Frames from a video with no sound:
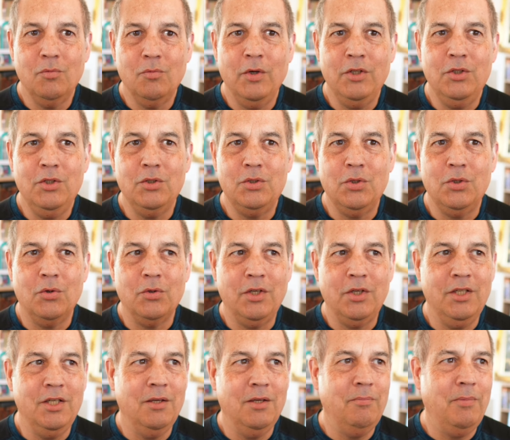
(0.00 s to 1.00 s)
when you're
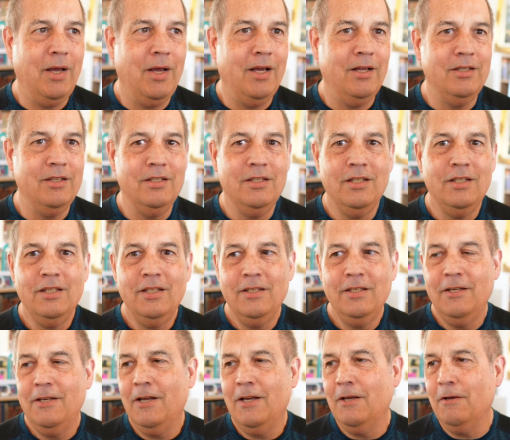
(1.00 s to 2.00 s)
talking about
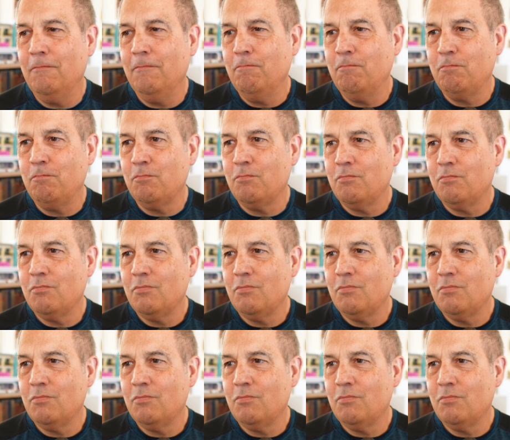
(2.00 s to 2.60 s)
um,